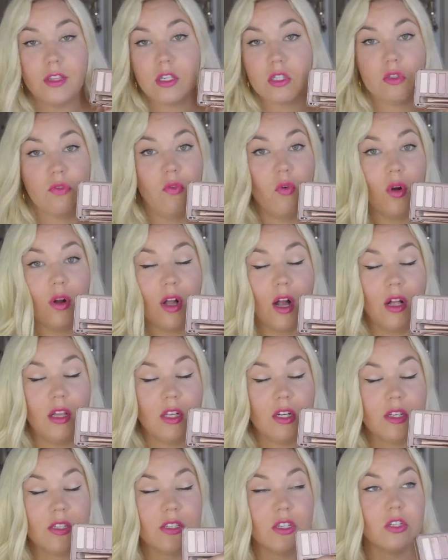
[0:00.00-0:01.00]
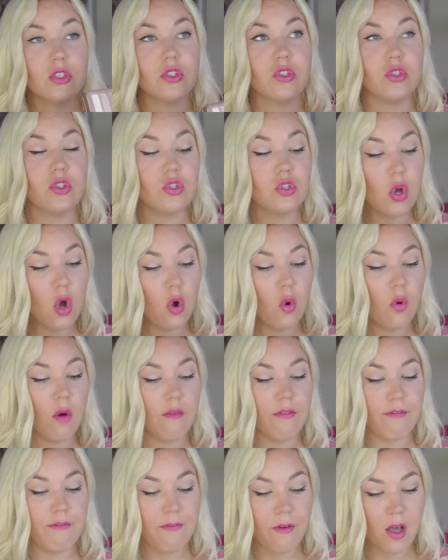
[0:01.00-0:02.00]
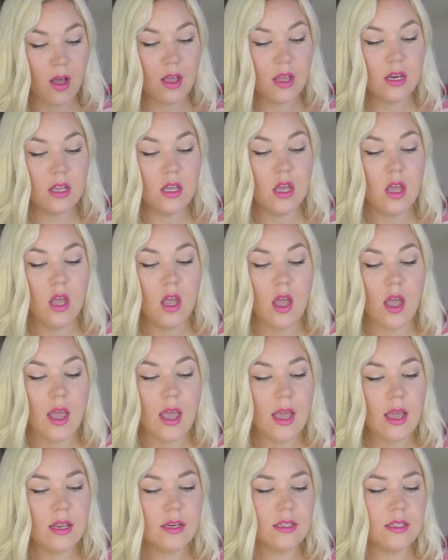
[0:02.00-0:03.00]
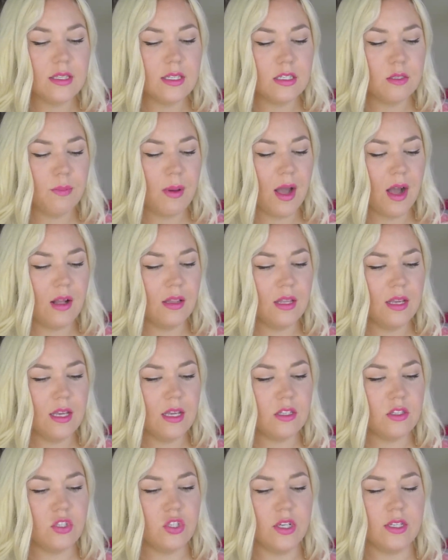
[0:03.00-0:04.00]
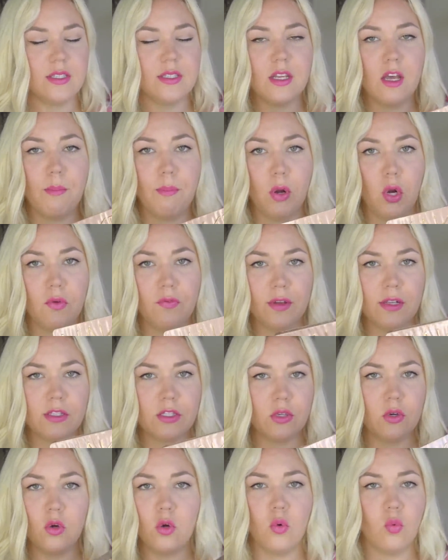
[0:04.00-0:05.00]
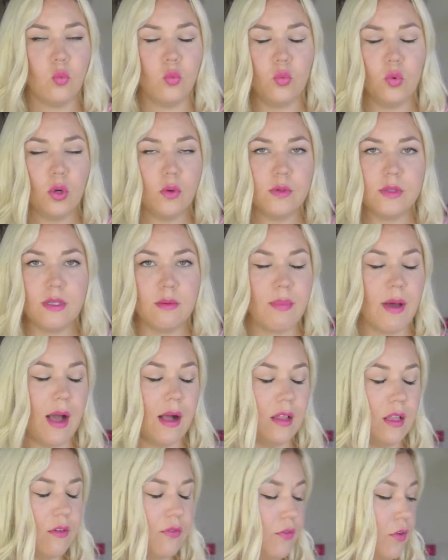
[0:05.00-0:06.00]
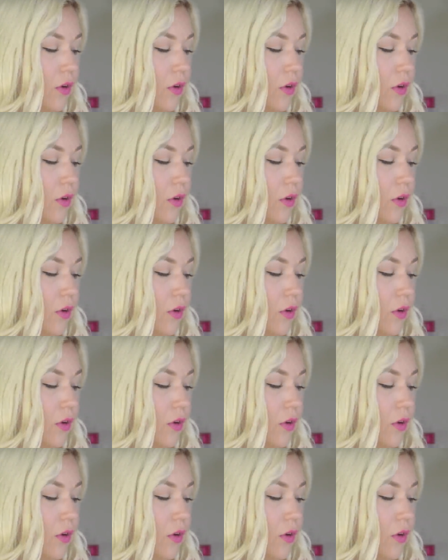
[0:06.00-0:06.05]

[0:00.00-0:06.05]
these four colors. So fun. And this palette is just a perfect little rosy palette